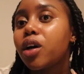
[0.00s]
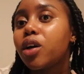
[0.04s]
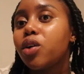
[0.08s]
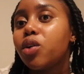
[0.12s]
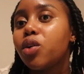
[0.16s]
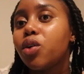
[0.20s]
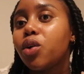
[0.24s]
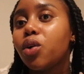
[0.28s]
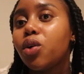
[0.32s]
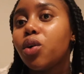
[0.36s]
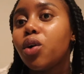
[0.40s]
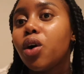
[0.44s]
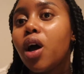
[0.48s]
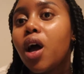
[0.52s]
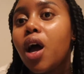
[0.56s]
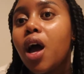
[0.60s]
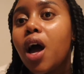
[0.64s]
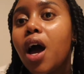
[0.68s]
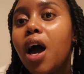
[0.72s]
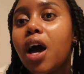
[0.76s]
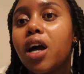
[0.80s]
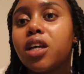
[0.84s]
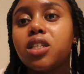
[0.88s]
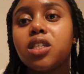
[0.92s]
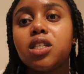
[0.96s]
you know.
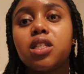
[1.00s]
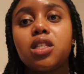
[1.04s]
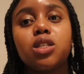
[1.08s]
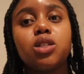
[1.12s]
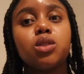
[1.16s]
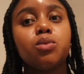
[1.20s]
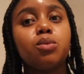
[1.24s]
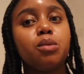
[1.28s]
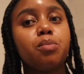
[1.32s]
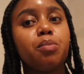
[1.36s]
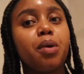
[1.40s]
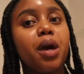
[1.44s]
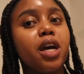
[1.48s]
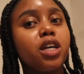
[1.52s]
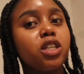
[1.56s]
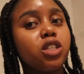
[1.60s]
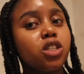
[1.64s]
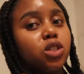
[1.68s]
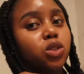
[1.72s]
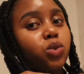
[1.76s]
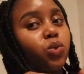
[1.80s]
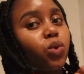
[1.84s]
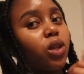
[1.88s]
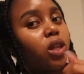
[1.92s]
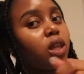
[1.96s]
I just need to be
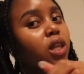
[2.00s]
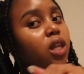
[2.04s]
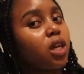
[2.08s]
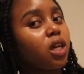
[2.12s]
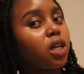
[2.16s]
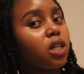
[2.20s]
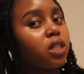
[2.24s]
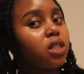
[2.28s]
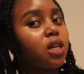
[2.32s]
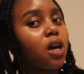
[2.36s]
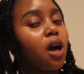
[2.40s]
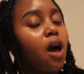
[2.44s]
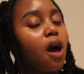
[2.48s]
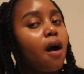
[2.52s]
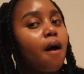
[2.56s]
patient with it.